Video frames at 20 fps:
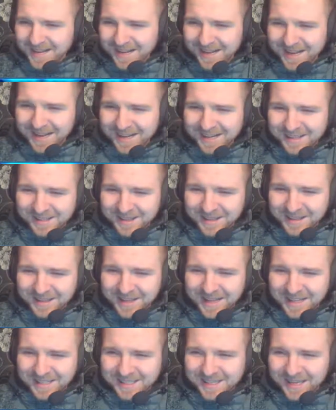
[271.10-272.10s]
guy, he's on the
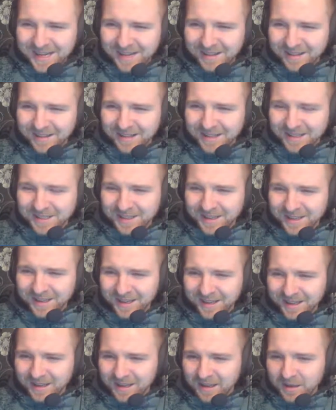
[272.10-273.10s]
last kill, literally.
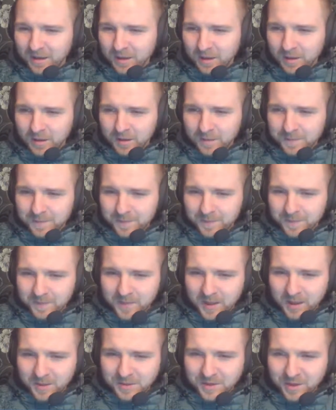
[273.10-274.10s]

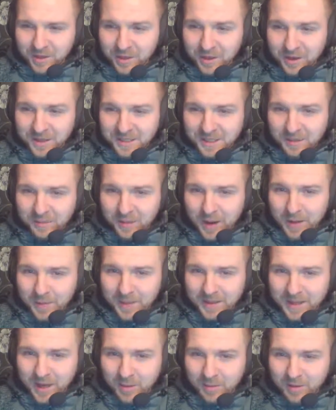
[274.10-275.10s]
Onto the 13th
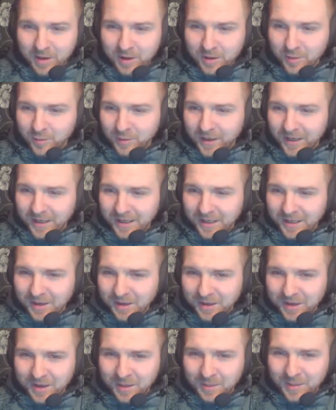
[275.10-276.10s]
weapon now. We're on a really
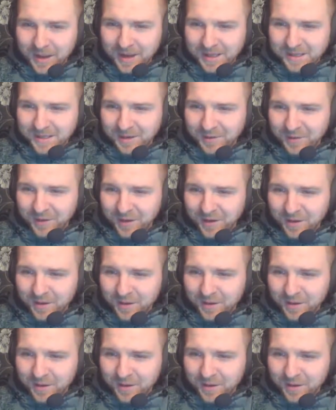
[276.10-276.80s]
good comeback so far.